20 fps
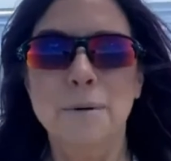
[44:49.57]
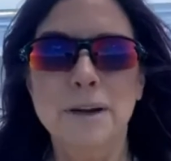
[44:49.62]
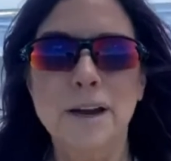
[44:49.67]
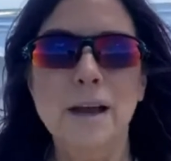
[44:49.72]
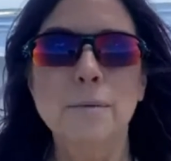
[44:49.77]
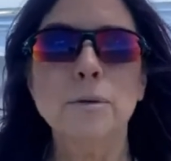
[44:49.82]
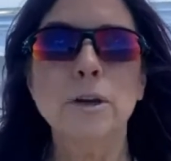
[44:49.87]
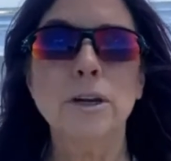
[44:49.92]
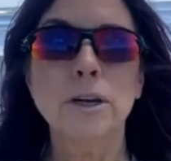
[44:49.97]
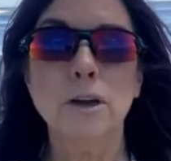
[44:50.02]
But
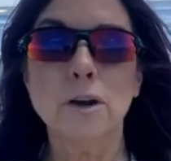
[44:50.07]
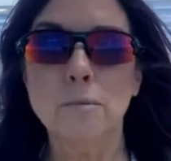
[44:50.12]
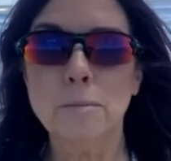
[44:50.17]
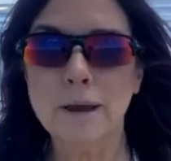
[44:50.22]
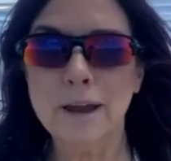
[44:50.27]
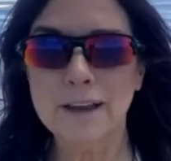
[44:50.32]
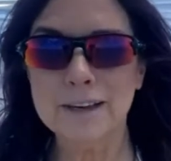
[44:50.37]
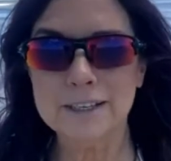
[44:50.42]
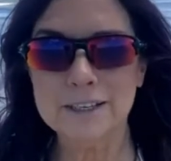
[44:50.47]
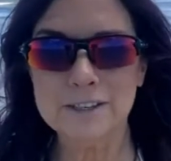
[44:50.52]
I'm going to go
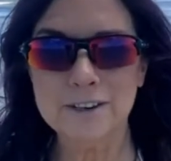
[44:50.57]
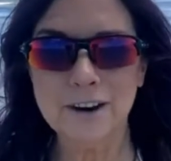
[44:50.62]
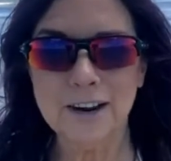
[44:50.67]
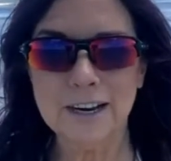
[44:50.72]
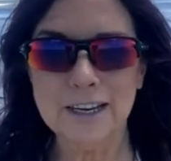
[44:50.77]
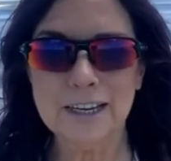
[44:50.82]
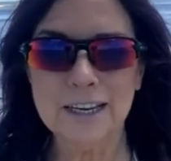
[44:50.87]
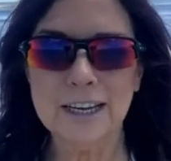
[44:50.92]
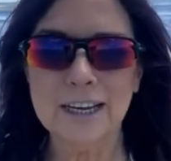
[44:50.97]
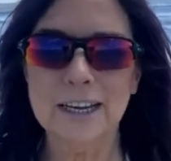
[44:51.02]
back and
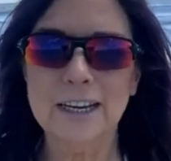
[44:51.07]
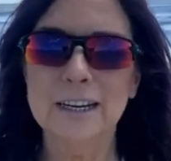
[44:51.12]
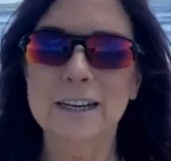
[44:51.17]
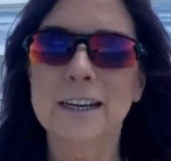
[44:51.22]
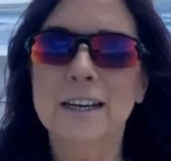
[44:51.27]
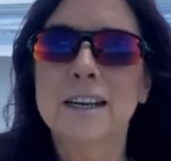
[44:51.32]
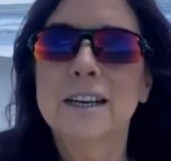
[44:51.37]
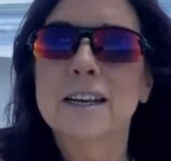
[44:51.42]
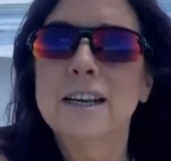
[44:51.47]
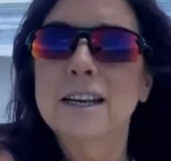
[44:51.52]
try again.
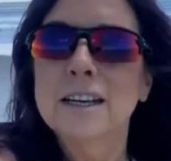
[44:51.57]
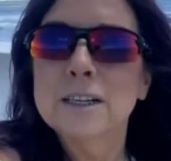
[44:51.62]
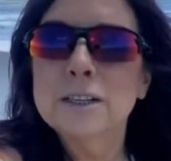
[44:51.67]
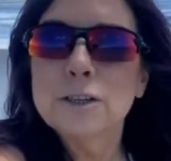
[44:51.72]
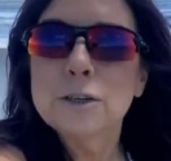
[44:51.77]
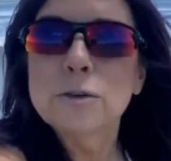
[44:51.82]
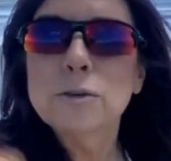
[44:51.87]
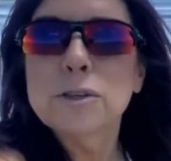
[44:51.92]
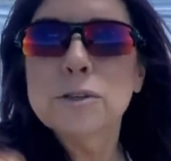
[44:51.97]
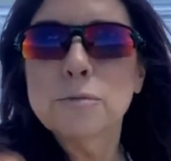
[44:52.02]

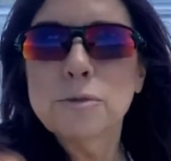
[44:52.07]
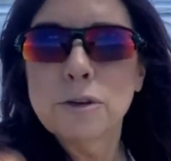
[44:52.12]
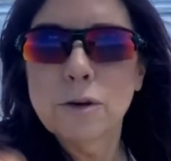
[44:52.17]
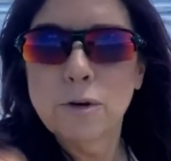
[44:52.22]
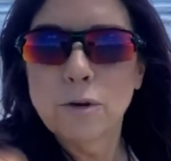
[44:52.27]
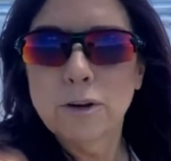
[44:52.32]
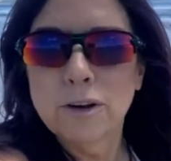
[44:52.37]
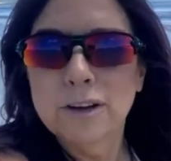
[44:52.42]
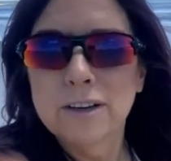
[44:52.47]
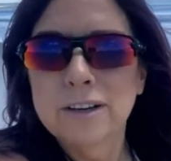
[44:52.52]
Do some
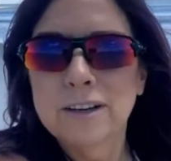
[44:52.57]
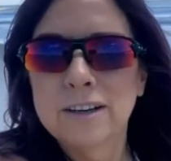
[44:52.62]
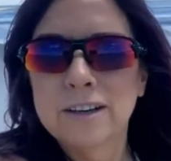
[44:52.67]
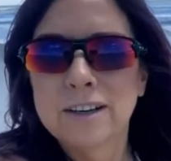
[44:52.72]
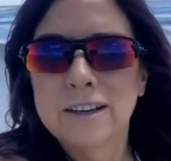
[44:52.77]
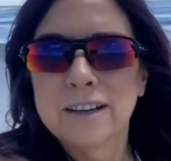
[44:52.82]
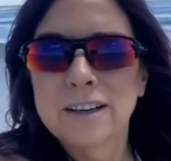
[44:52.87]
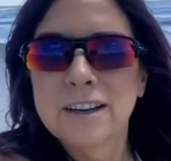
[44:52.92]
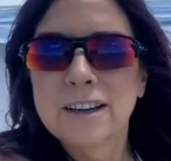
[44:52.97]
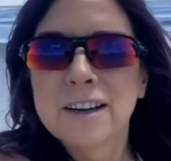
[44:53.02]
yoga.
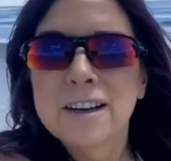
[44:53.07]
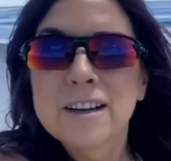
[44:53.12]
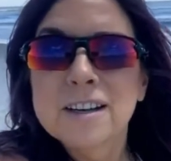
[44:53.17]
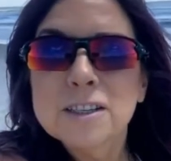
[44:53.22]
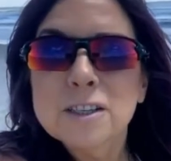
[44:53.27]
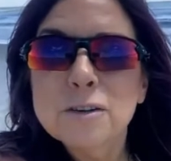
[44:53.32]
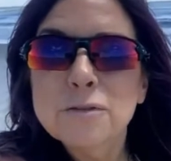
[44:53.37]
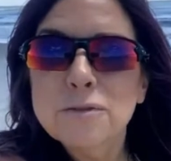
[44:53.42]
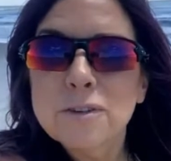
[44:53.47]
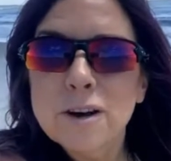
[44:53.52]

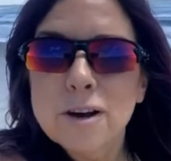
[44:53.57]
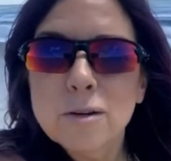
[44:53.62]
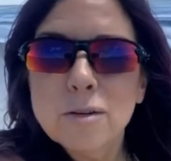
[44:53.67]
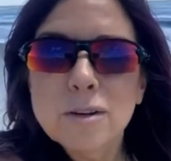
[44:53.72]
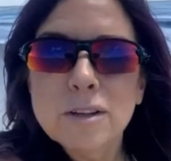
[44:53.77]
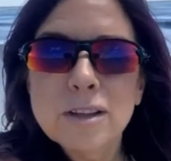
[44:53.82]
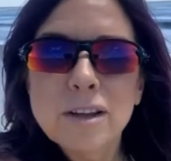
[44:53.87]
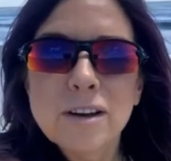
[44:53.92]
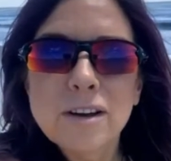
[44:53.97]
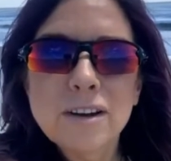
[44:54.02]
So
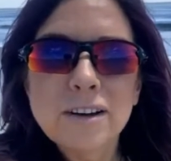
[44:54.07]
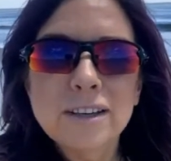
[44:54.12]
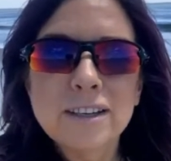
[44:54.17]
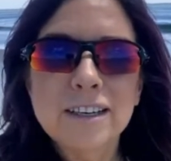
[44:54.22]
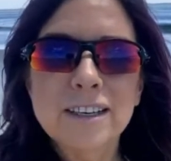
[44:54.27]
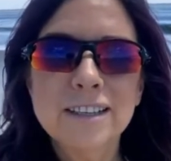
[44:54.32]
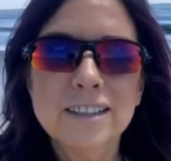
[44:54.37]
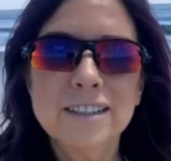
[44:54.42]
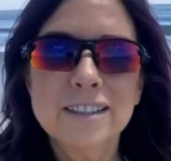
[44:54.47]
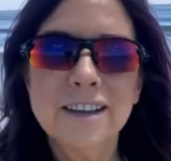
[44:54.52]
follow
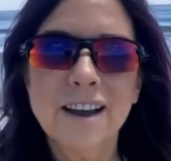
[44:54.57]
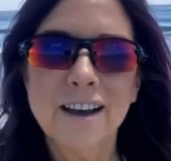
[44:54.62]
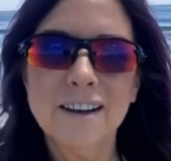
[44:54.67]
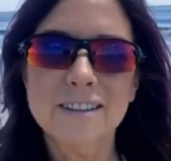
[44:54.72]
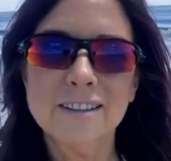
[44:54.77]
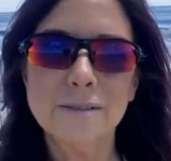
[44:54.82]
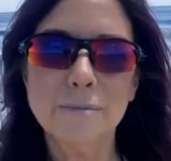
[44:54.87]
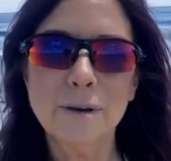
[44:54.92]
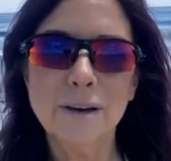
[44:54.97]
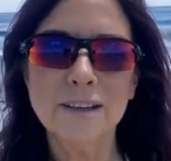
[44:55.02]
along,
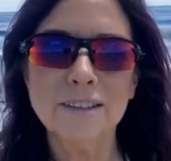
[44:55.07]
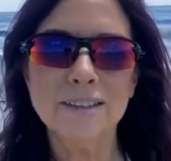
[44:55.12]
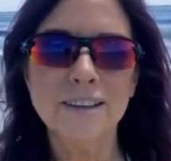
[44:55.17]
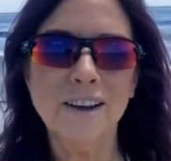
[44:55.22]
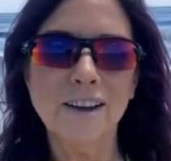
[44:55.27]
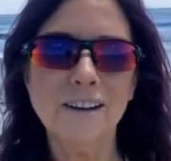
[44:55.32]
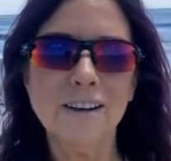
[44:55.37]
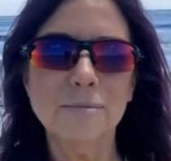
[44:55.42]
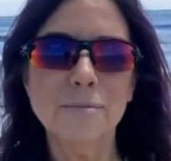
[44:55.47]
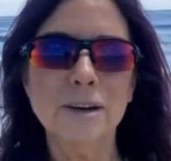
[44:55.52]
talk
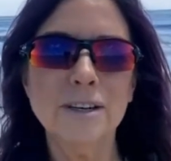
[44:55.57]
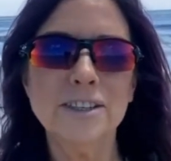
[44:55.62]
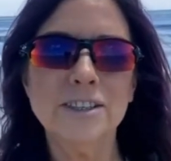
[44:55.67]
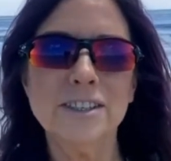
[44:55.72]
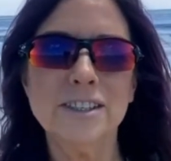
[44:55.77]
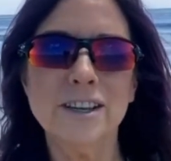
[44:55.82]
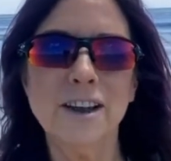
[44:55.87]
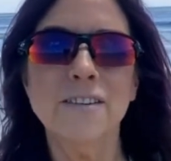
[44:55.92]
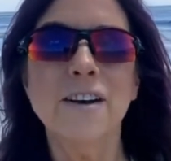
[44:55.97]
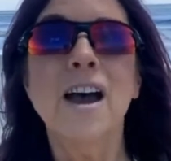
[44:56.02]
amongst
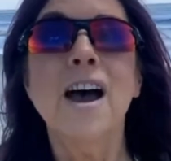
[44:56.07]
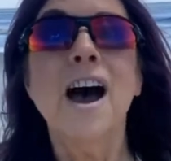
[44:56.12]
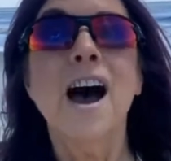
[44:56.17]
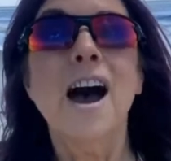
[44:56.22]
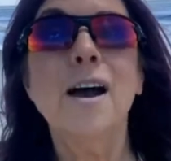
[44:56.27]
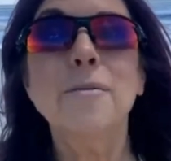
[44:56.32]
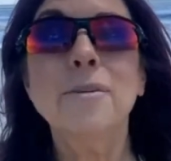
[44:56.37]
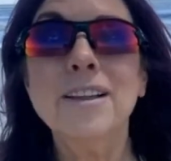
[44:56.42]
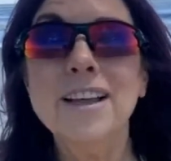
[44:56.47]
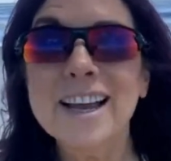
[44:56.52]
yourself.
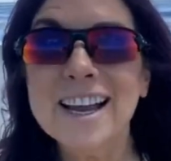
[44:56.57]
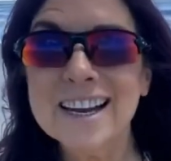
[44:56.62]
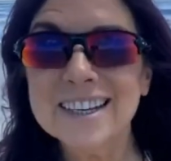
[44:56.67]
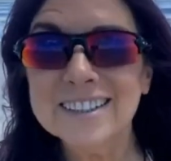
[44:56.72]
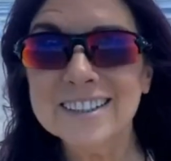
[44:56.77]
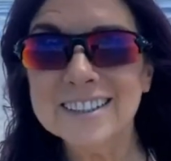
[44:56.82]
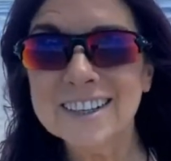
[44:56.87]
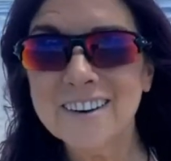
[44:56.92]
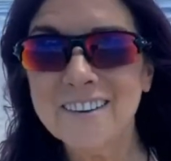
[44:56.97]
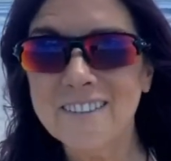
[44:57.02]
I'm glad
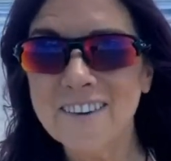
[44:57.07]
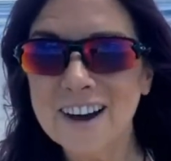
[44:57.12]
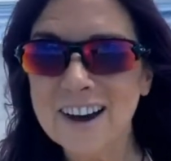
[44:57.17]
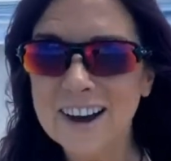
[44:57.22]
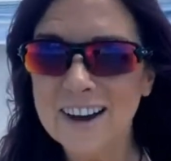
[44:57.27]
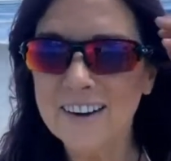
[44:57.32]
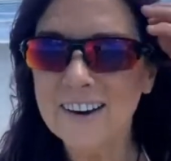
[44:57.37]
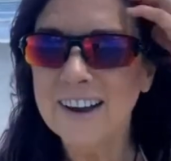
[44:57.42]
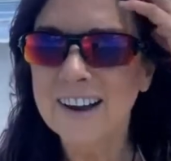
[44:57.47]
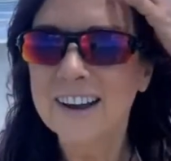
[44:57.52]
you're doing
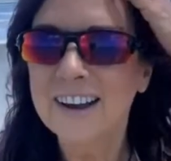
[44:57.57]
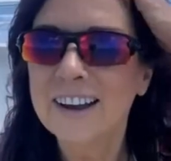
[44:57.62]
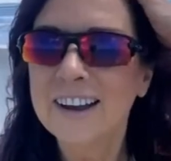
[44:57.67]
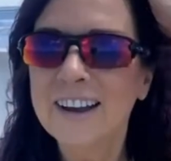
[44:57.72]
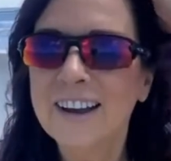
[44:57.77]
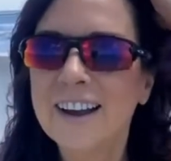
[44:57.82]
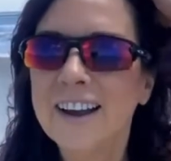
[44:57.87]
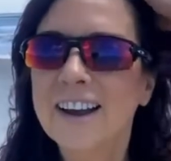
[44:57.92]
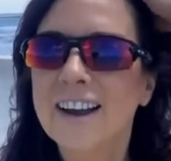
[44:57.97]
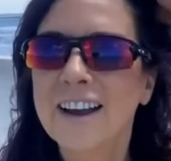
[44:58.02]
well.
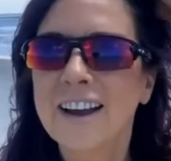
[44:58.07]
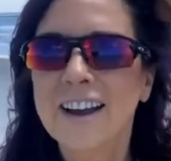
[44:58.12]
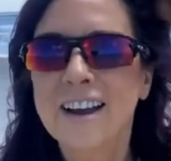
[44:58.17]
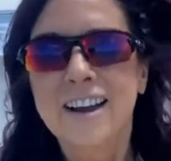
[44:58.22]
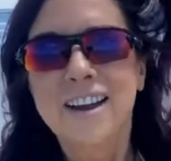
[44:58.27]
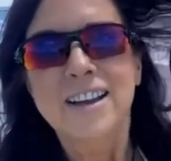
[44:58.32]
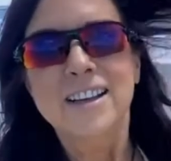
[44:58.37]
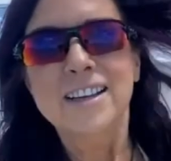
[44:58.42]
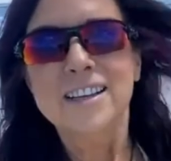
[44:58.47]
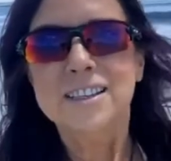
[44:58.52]

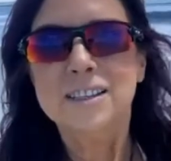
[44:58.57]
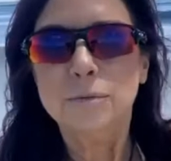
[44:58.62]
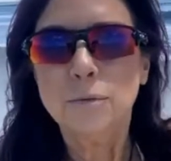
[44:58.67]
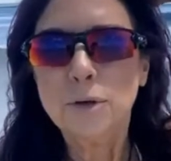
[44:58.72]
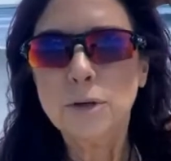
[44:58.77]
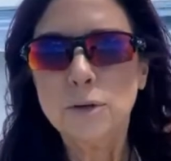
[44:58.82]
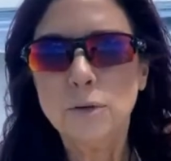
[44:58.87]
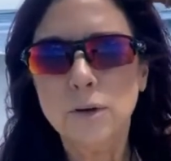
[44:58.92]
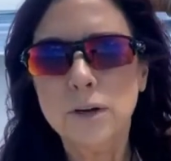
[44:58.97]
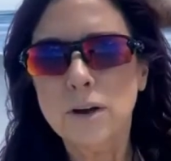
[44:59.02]
Yes,
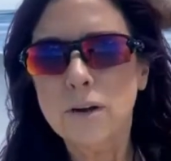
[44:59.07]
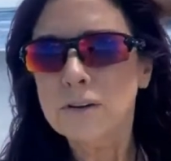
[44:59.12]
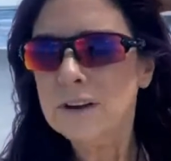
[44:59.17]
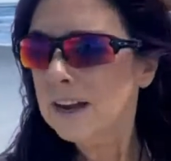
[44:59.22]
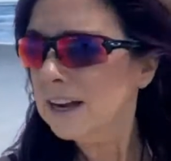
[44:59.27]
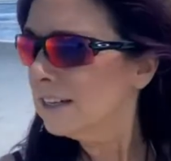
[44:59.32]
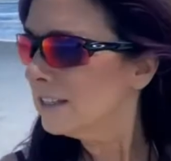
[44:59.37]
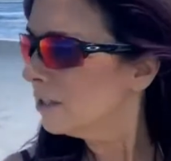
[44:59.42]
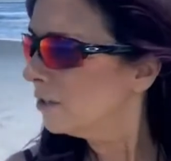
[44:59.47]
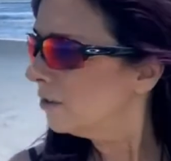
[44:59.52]
we're doing all
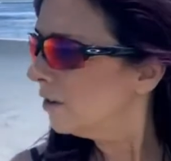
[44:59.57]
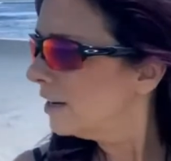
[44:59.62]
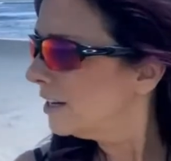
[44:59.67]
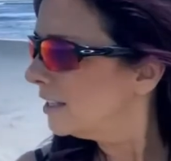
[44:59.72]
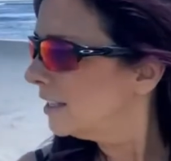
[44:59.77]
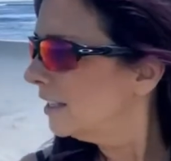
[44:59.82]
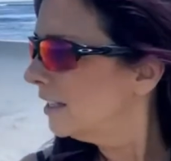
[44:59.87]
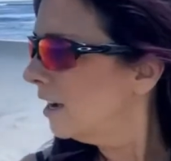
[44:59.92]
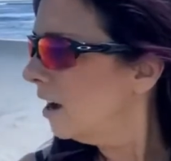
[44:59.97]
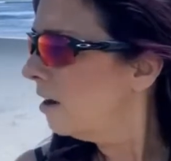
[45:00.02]
kinds
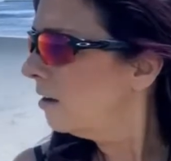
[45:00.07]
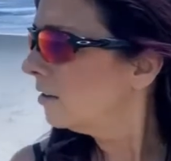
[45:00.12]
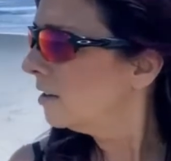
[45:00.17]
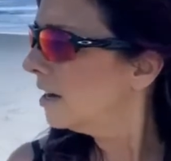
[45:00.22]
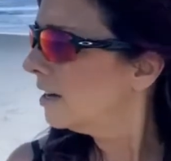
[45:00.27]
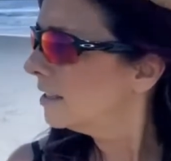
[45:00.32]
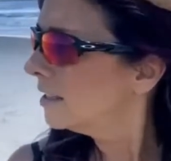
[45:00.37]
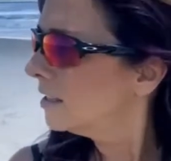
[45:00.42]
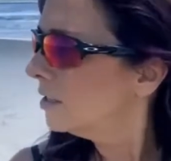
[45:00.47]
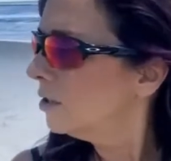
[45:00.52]

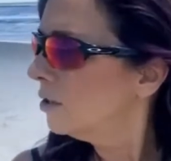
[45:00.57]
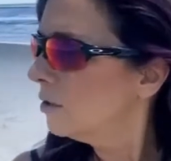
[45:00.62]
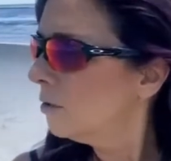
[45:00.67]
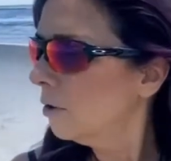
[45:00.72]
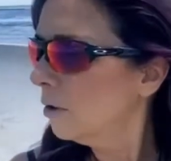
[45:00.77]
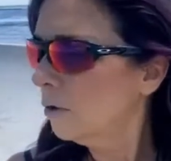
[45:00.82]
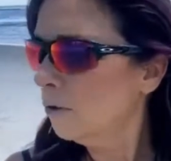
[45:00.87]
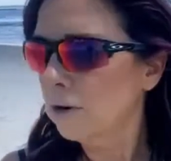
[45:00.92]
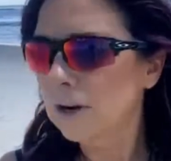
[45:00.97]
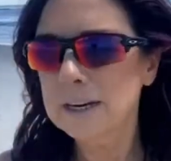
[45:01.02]
of New
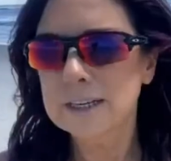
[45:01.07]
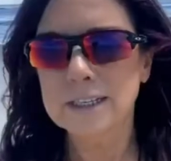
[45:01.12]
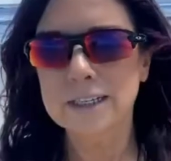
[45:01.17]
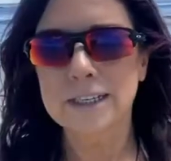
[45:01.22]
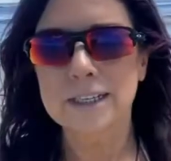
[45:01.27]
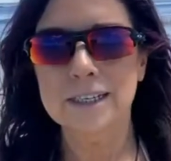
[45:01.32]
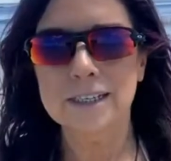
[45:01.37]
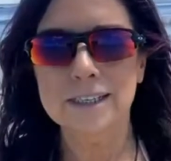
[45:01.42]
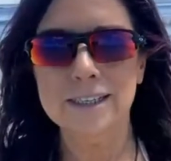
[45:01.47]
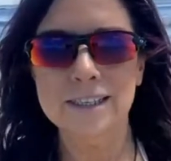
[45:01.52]
York
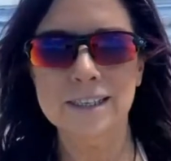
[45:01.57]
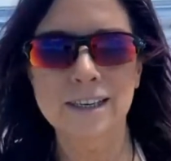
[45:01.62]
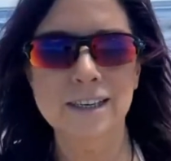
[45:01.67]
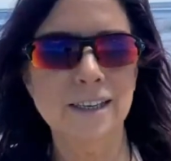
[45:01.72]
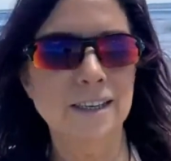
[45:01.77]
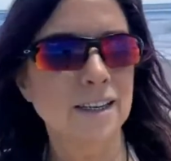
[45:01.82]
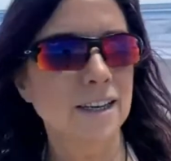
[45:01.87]
craziness.